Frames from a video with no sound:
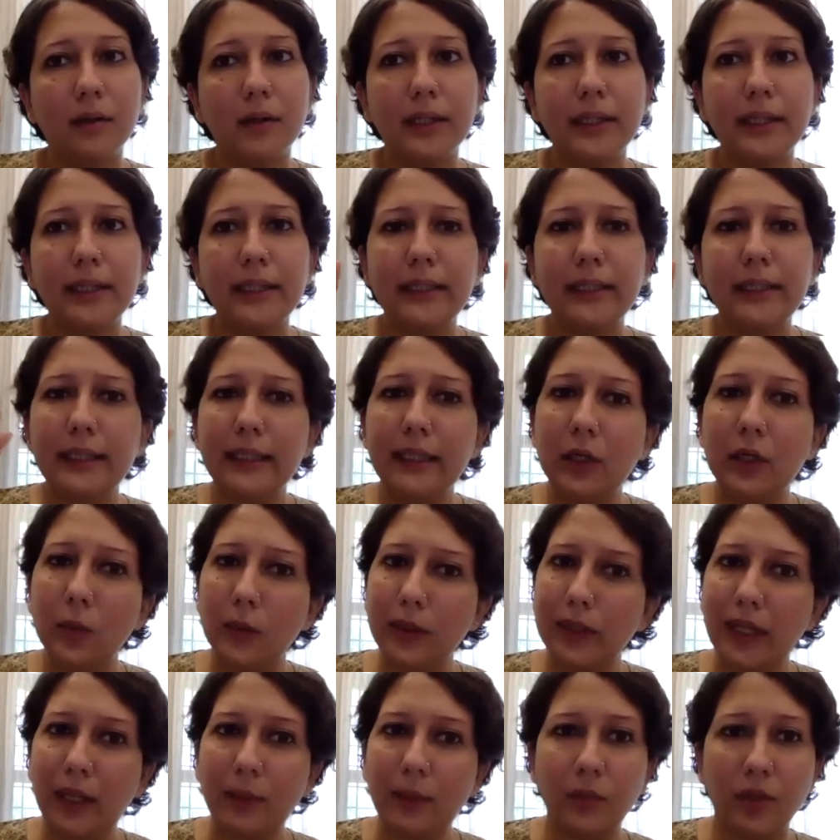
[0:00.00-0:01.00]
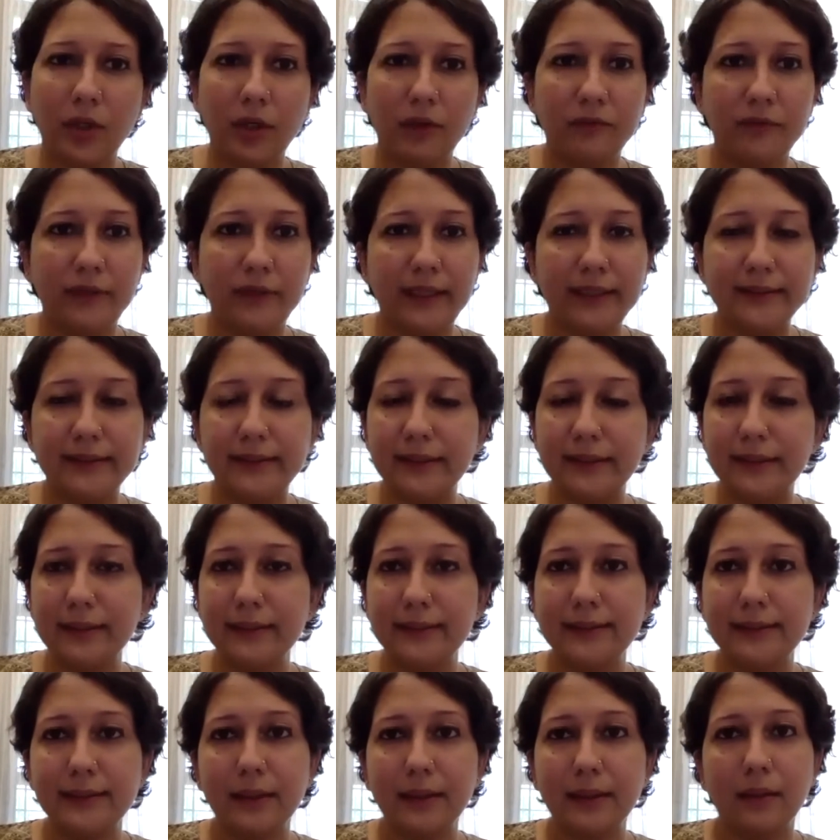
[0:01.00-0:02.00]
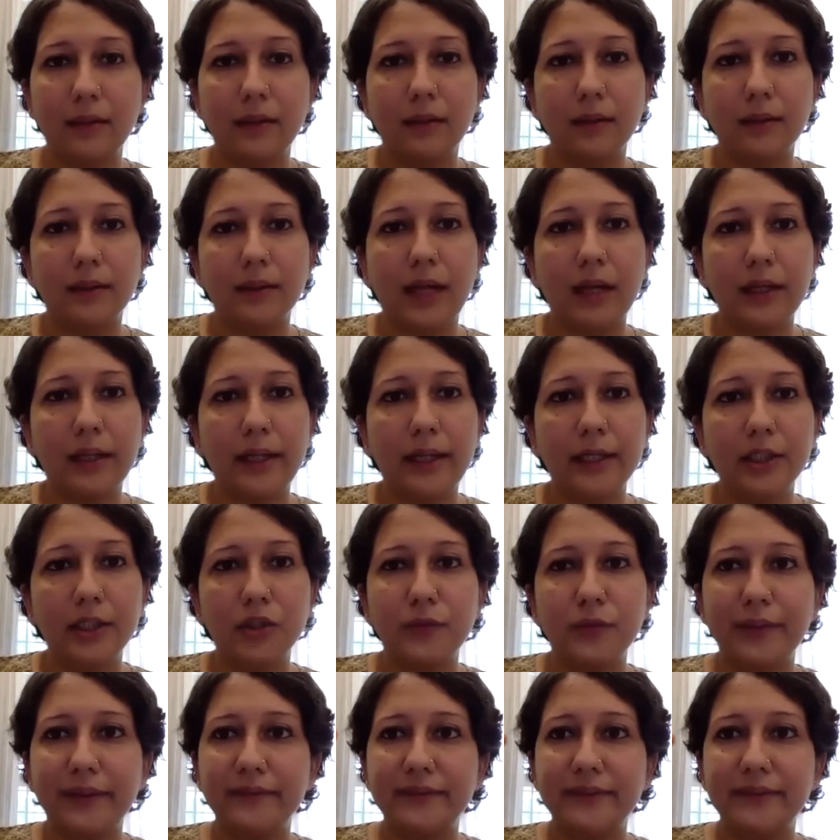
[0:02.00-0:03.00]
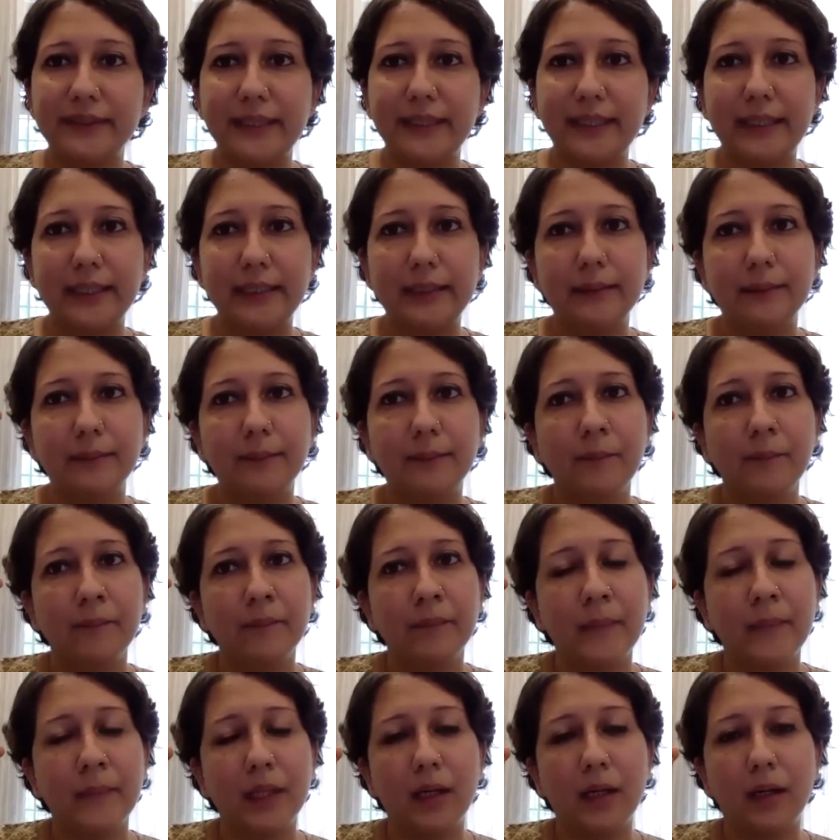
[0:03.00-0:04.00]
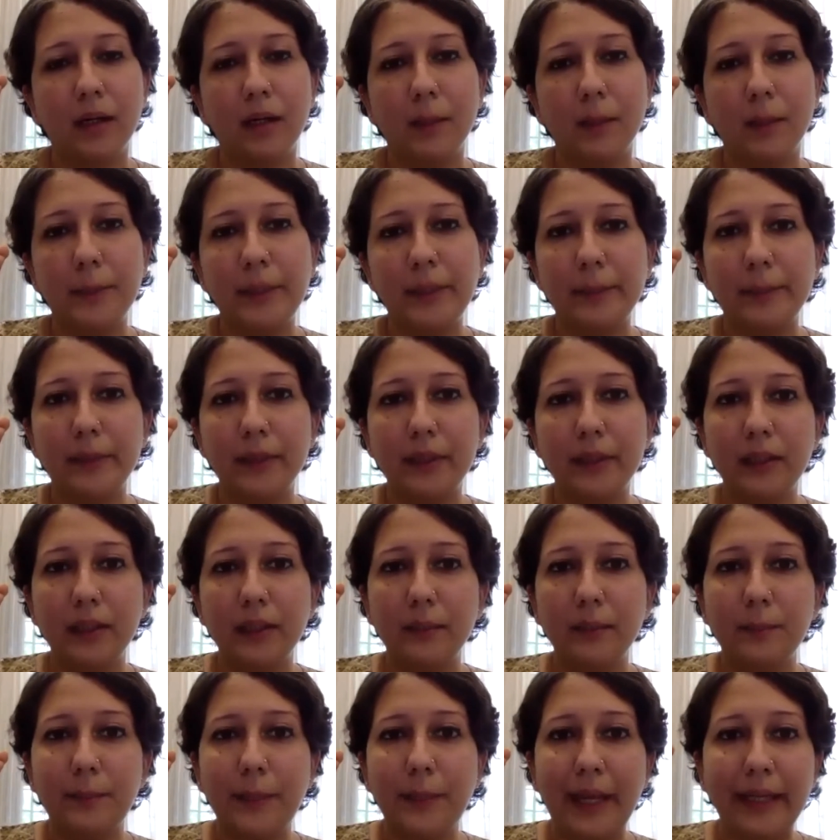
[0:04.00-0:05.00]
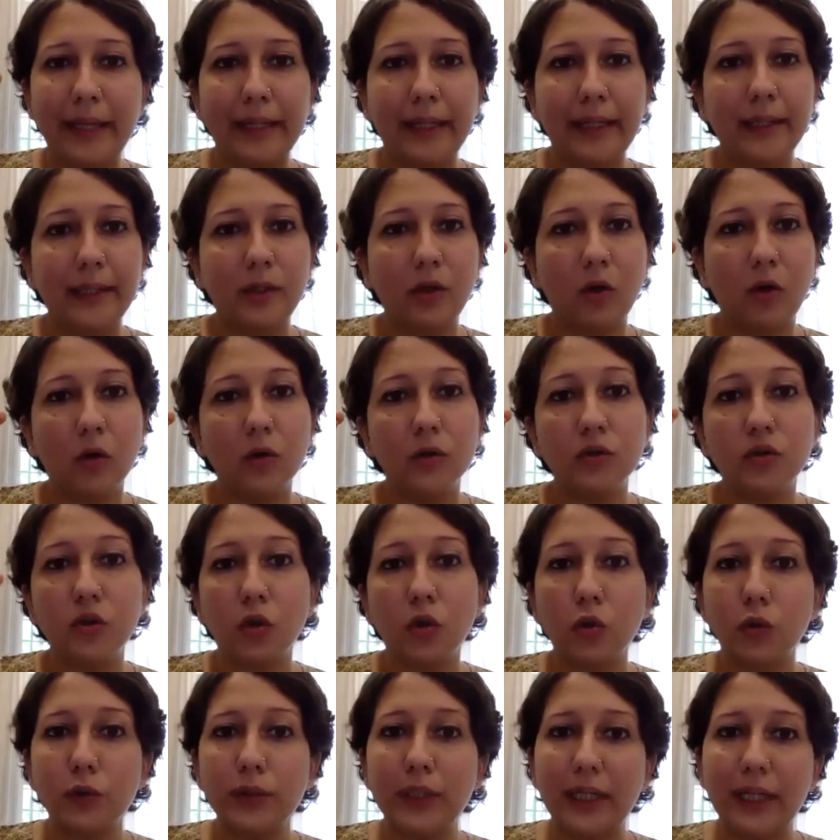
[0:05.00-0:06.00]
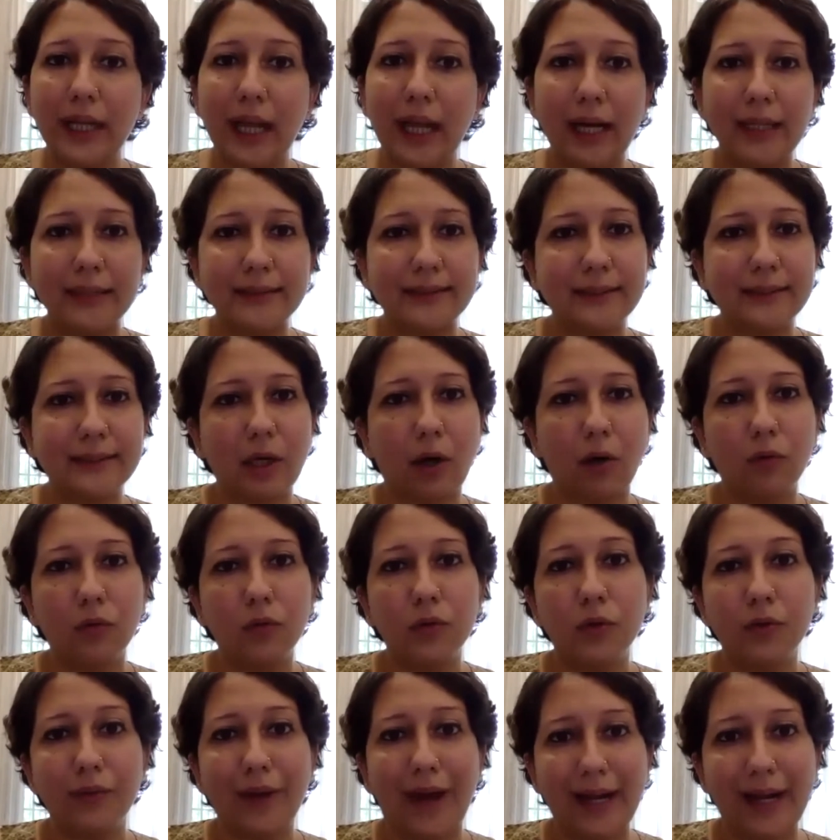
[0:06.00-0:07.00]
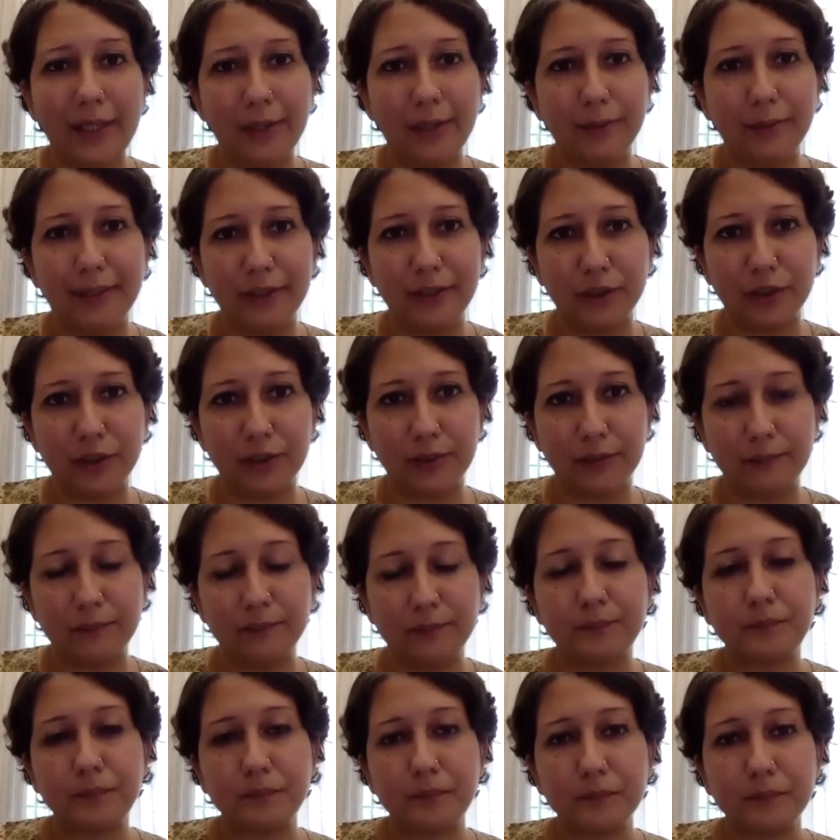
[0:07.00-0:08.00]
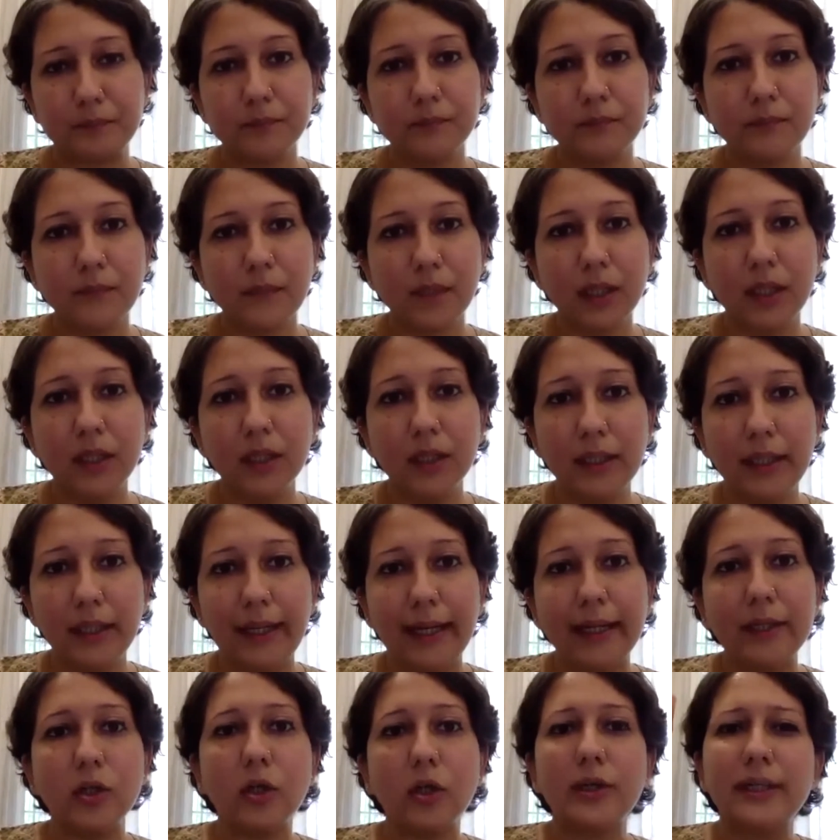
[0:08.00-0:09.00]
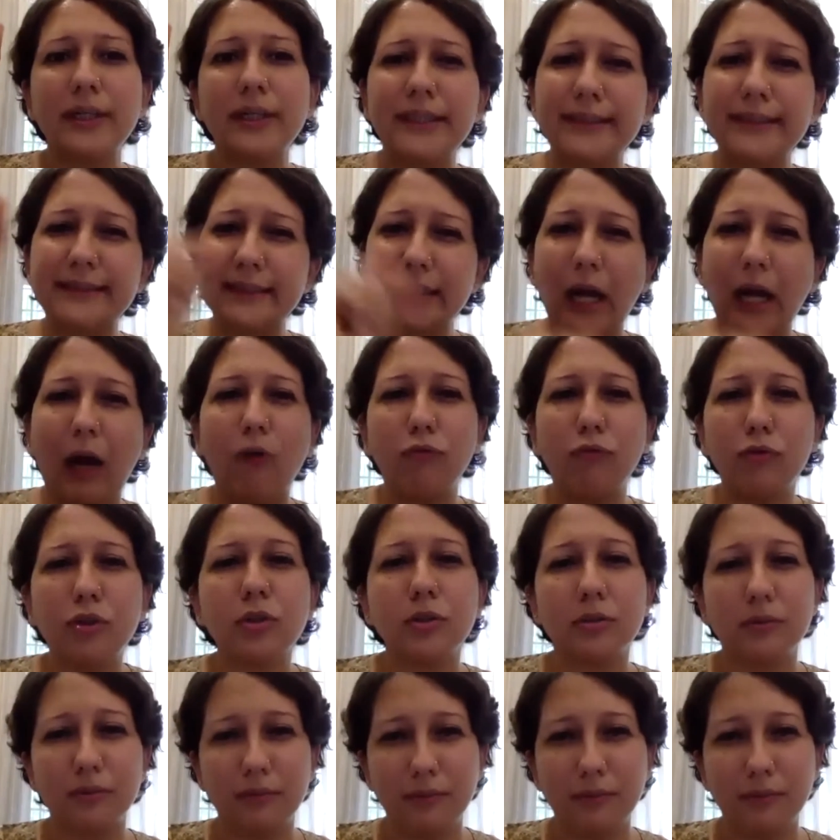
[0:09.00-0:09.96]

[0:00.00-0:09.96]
in equal number of cases, Nagesh, we've seen people peg it also to the last round valuation, correct? Or a discount